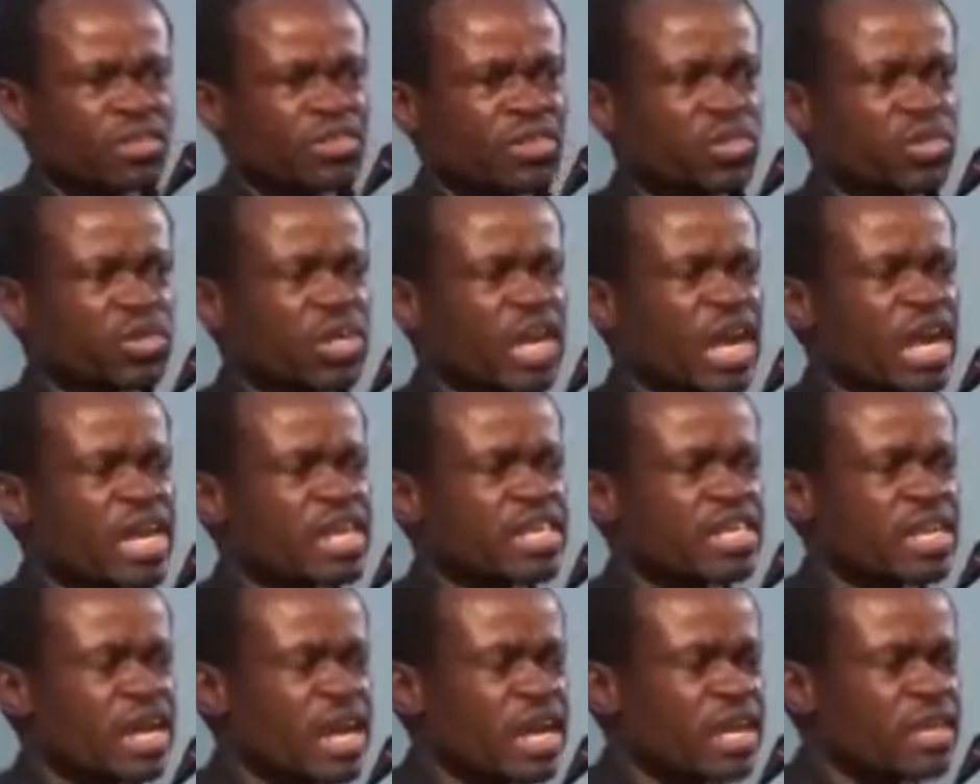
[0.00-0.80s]
In
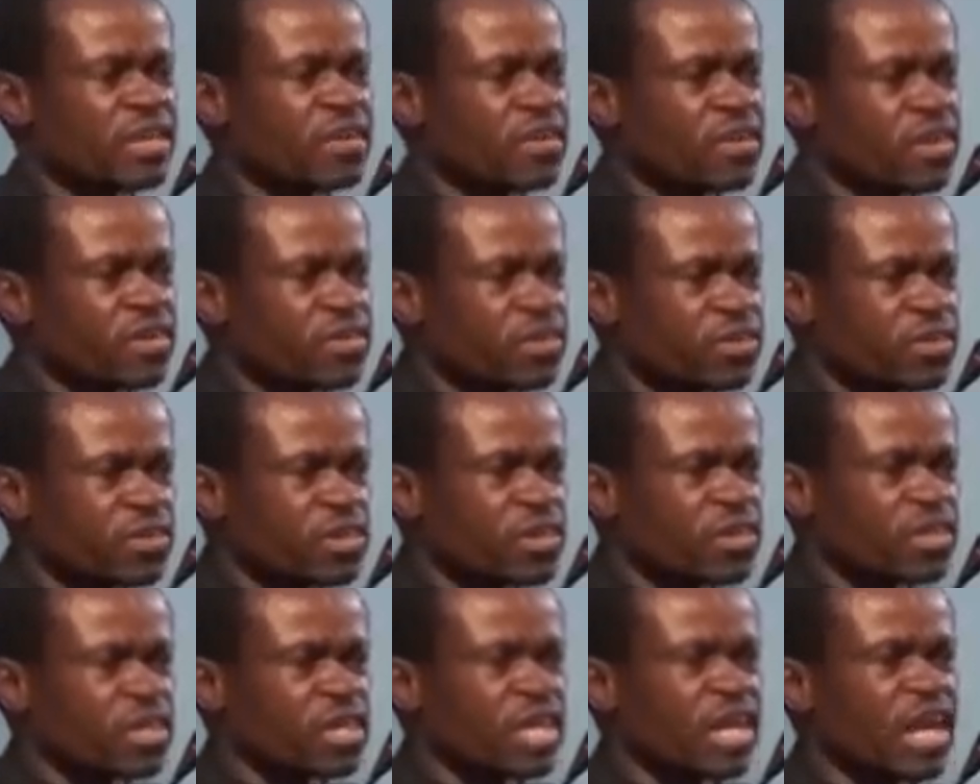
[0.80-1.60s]
Uganda, I know you
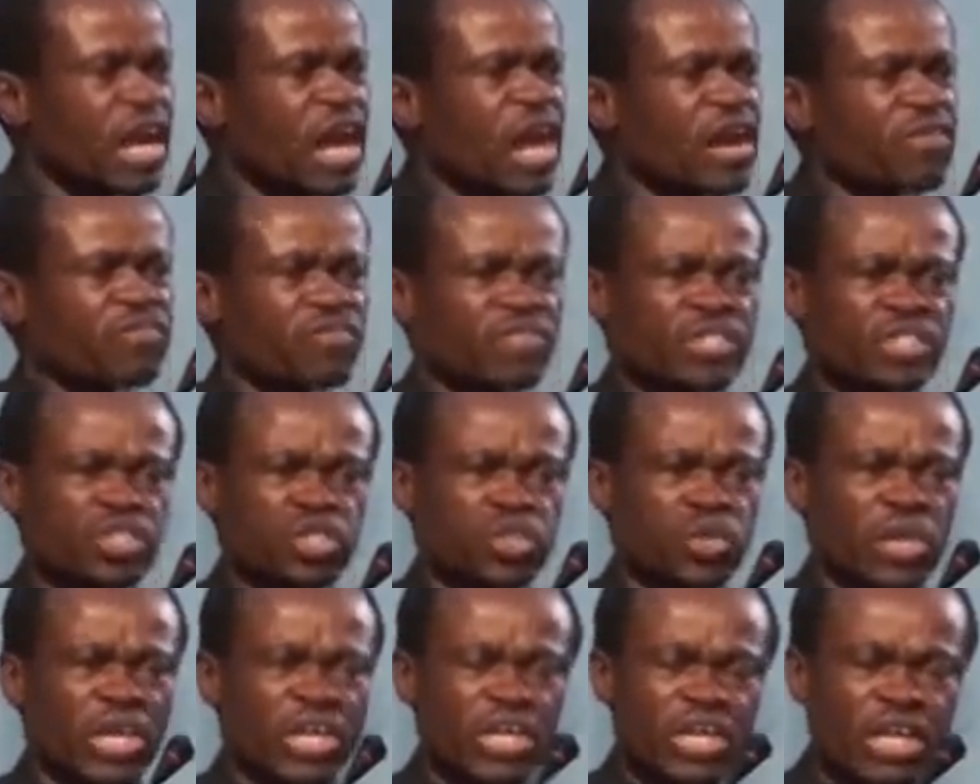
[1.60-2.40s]
don't love
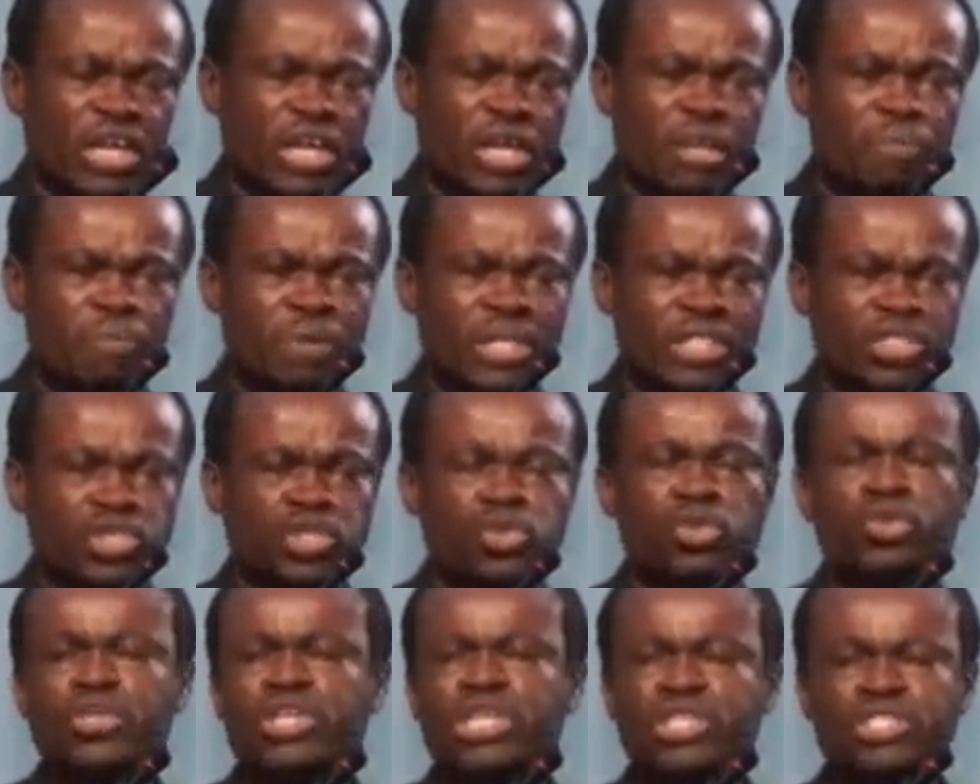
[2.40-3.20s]
Kiswahili, but
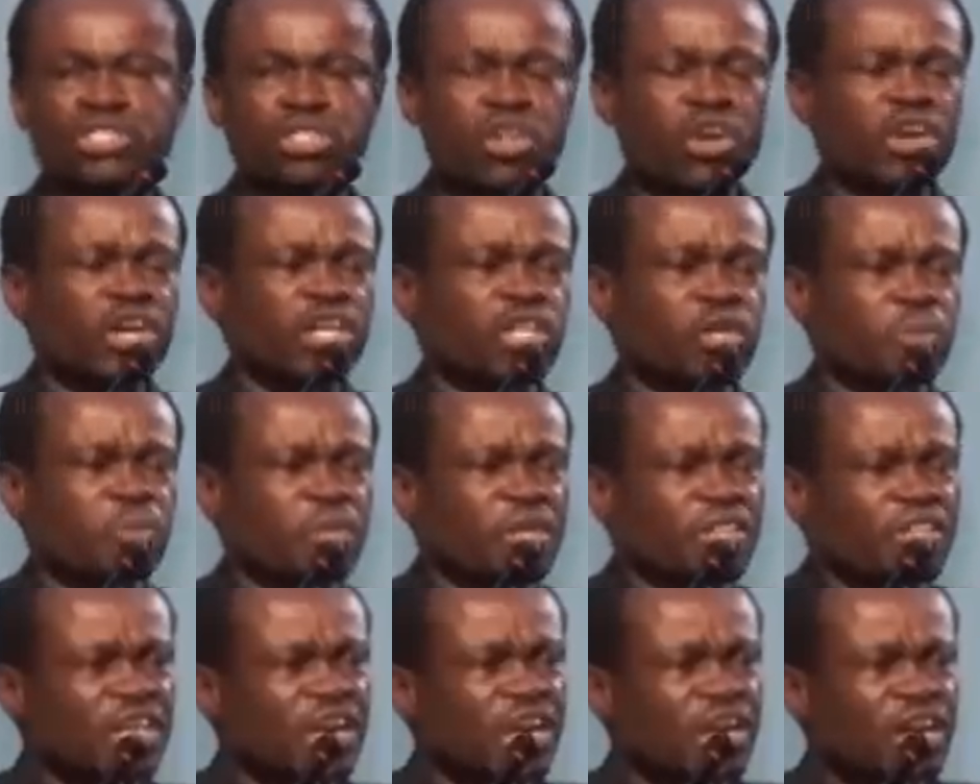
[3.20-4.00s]
soon it's going to
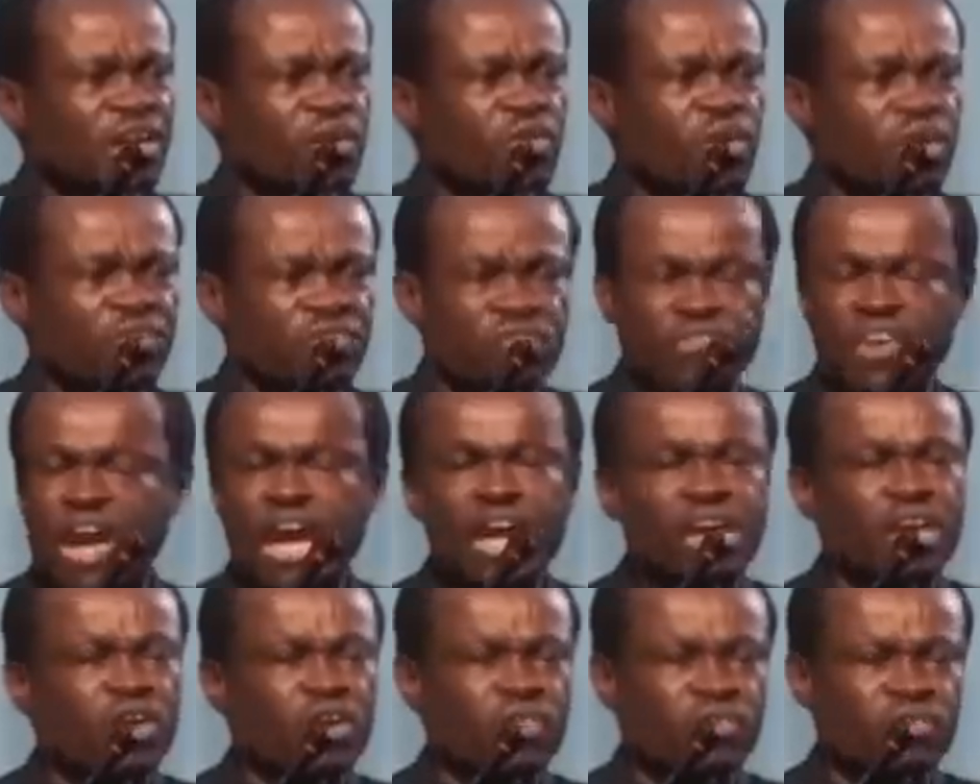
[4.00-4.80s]
be the lingua
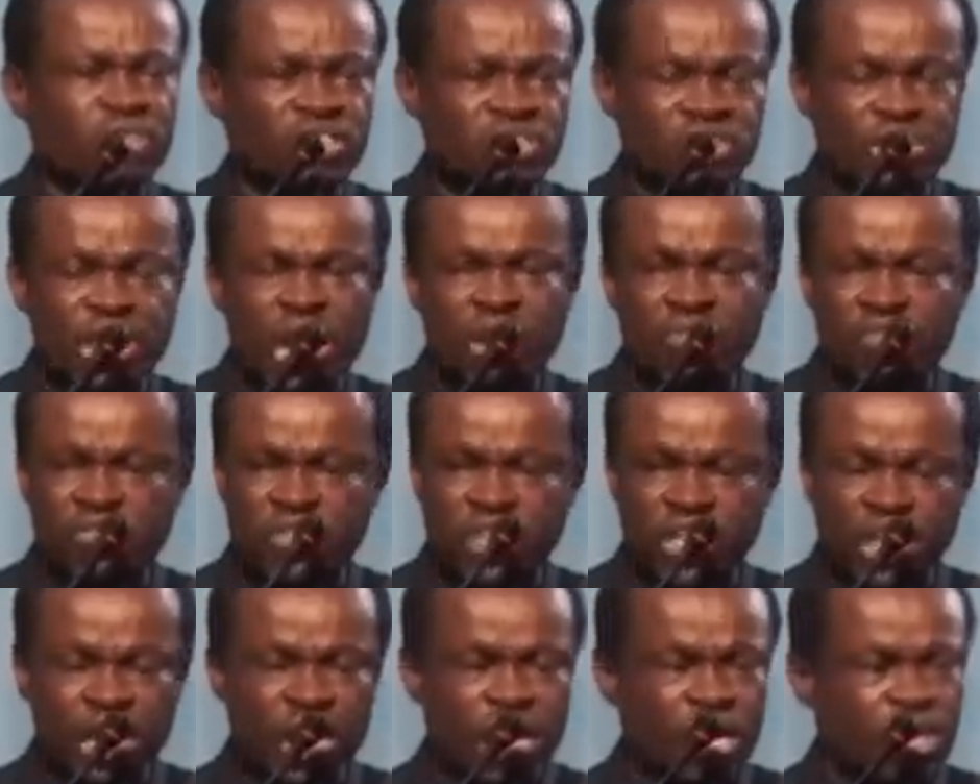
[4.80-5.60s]
franca of East
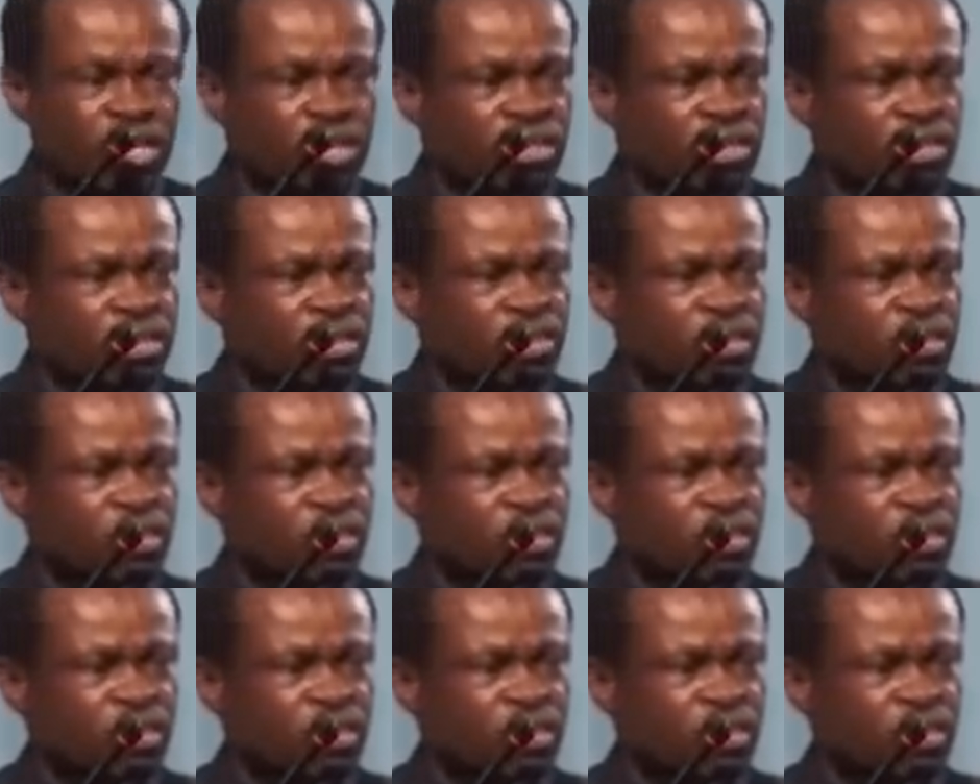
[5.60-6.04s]
Africa.